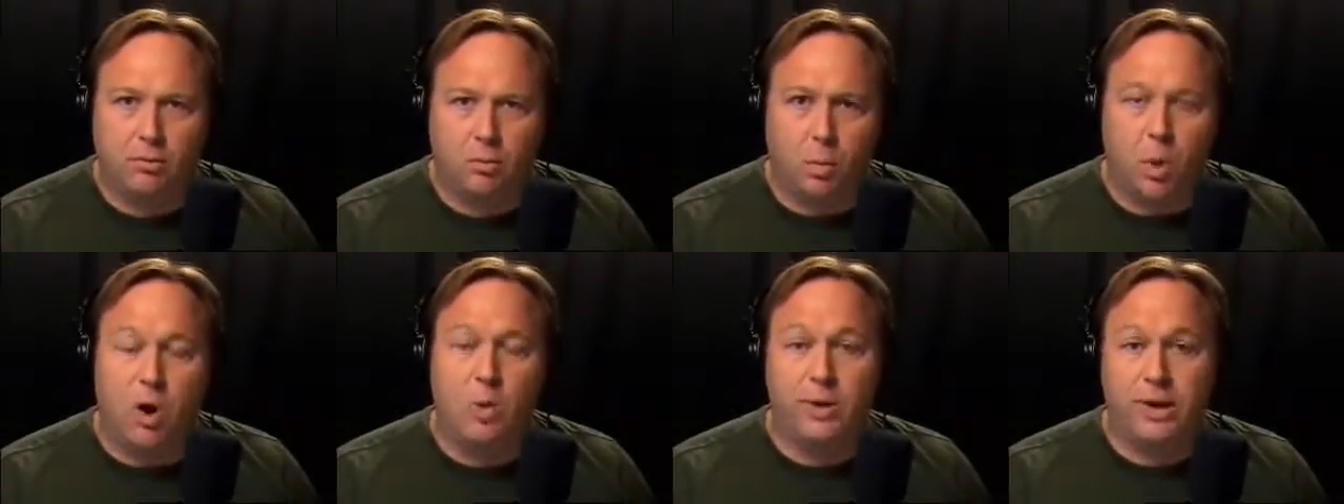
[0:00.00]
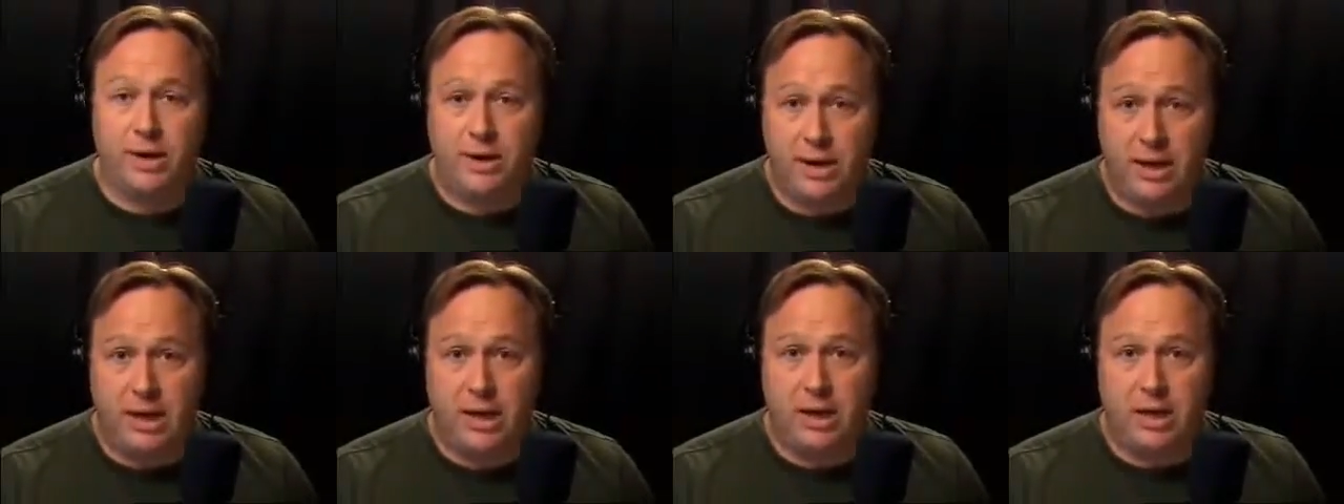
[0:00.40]
What we
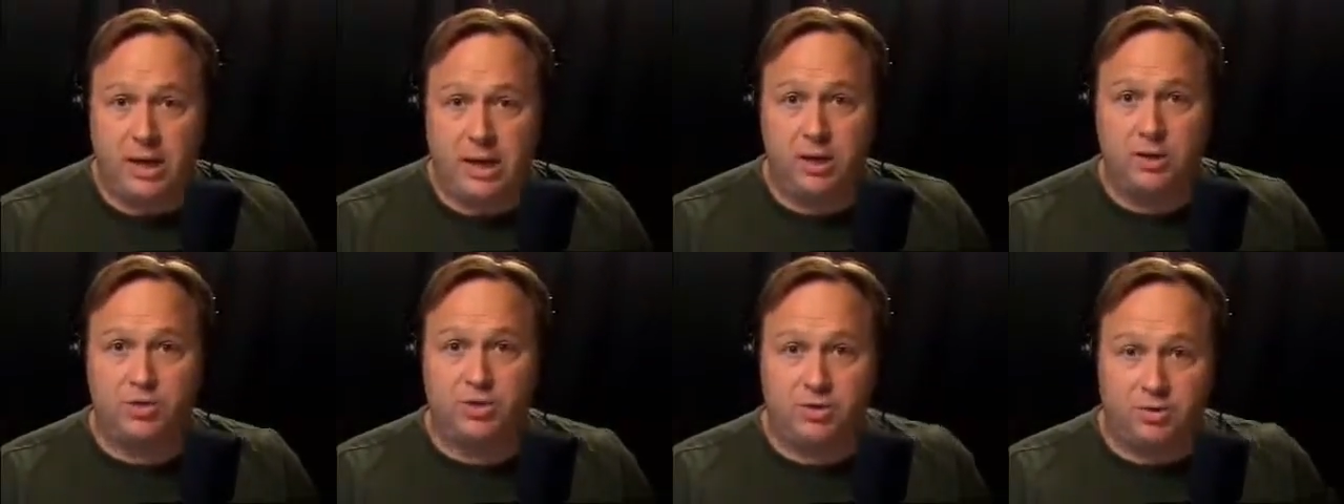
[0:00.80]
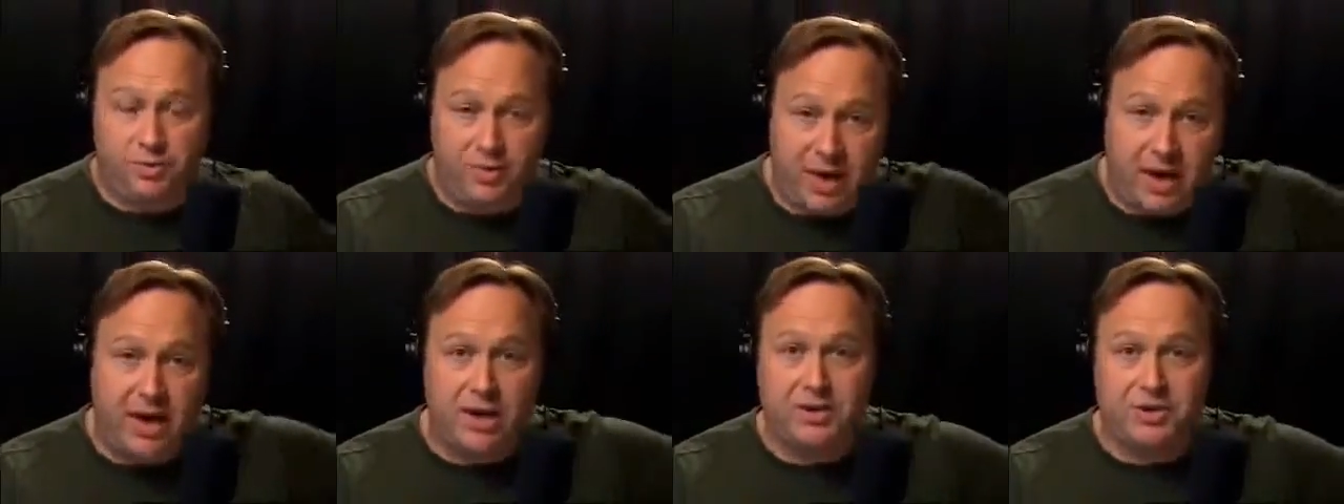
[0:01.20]
need is
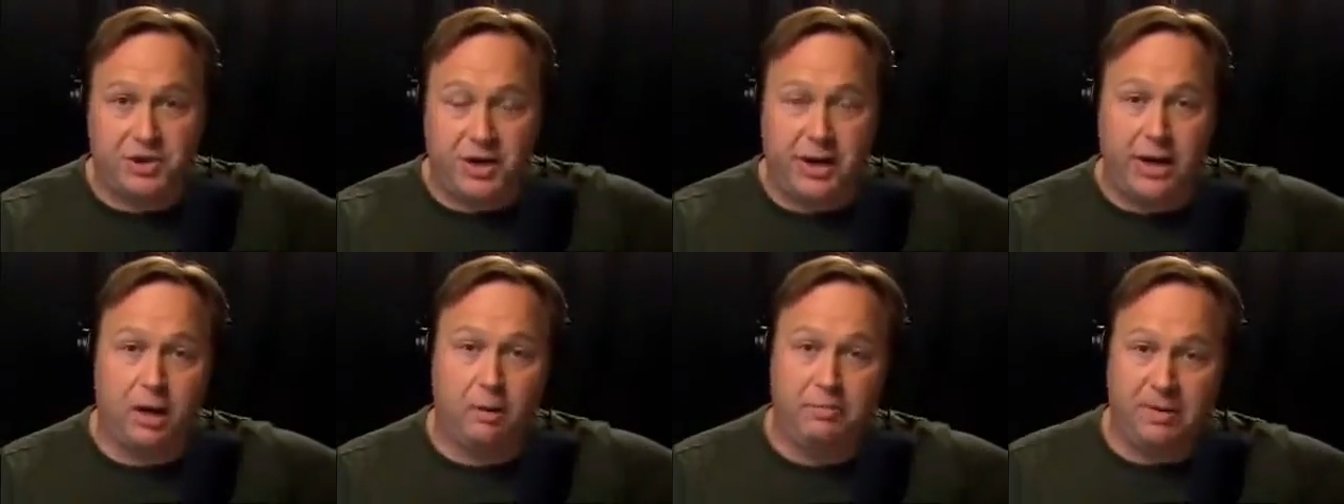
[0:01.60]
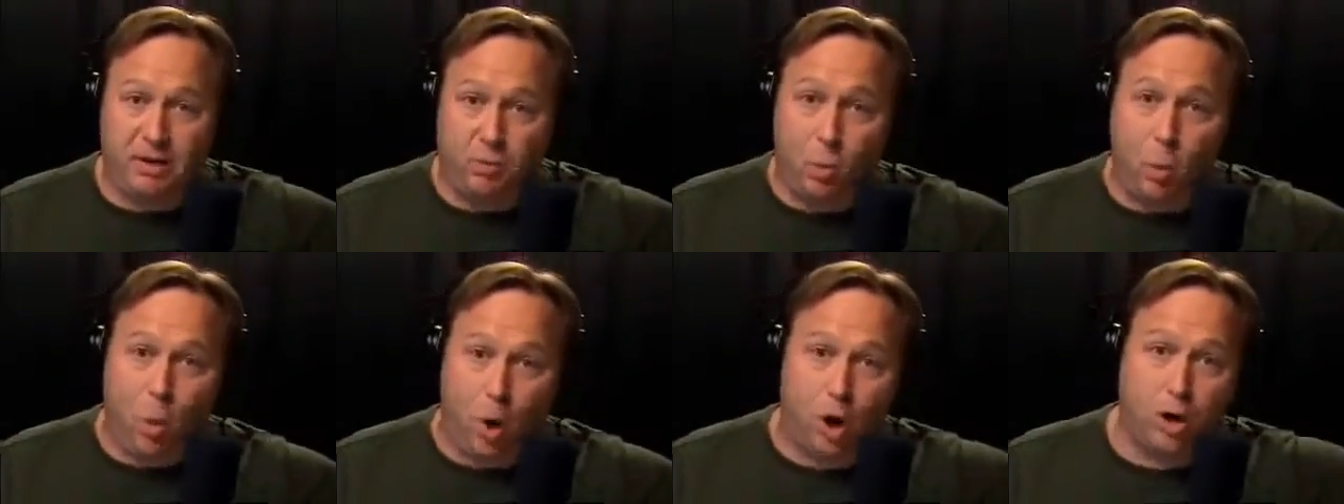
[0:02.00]
this, and it'll
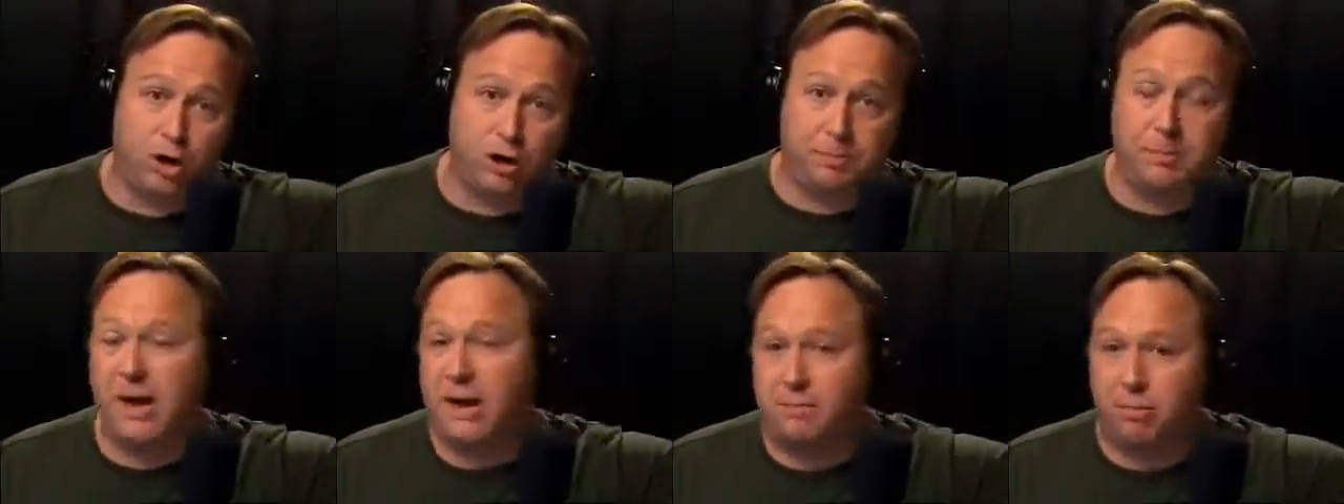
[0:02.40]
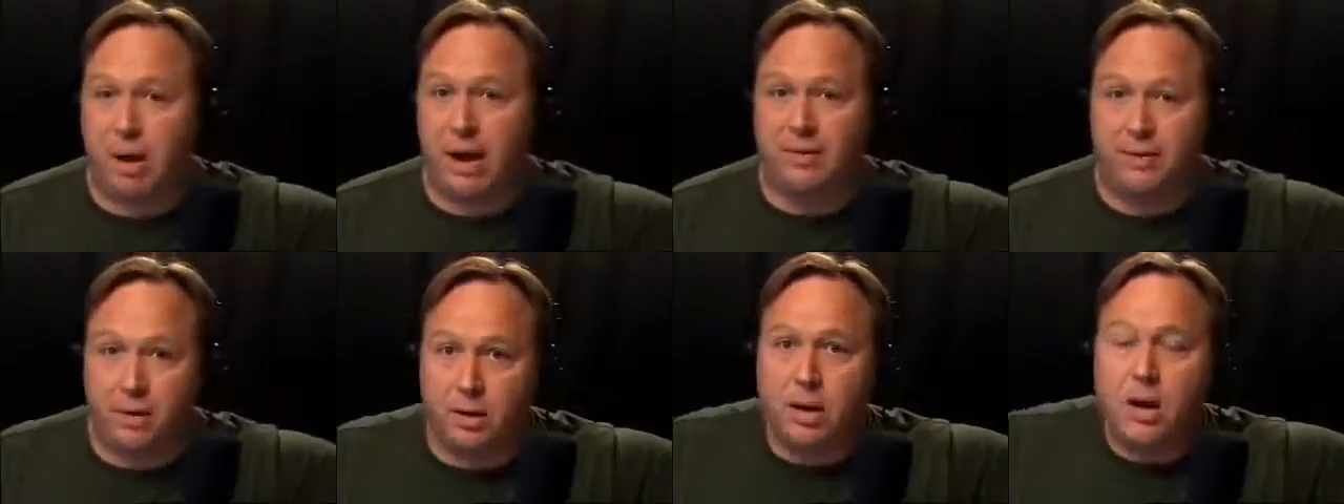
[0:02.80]
be worse Big
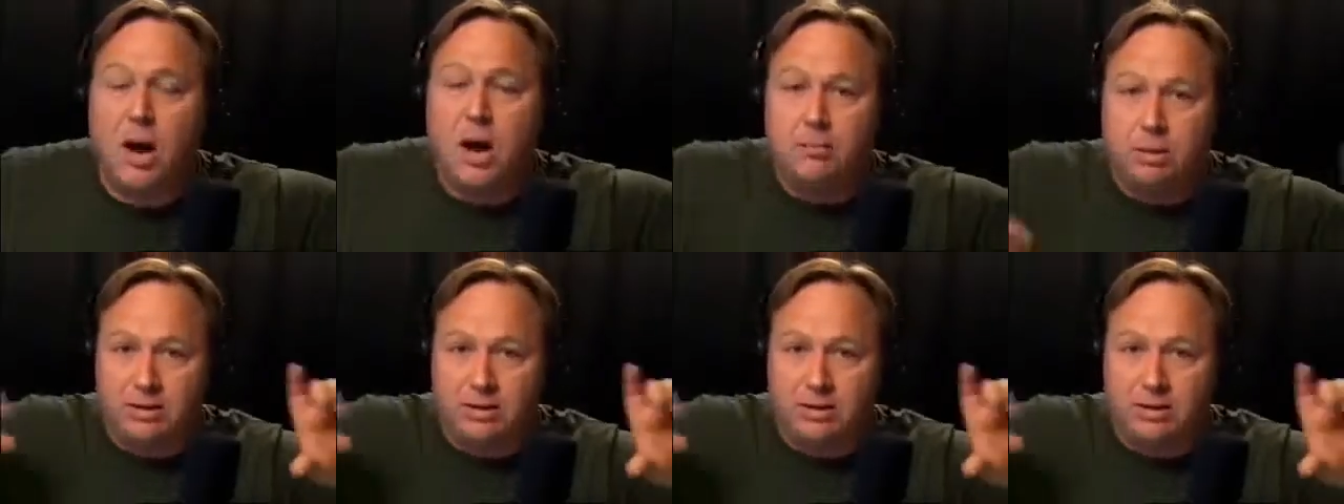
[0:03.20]
Brother,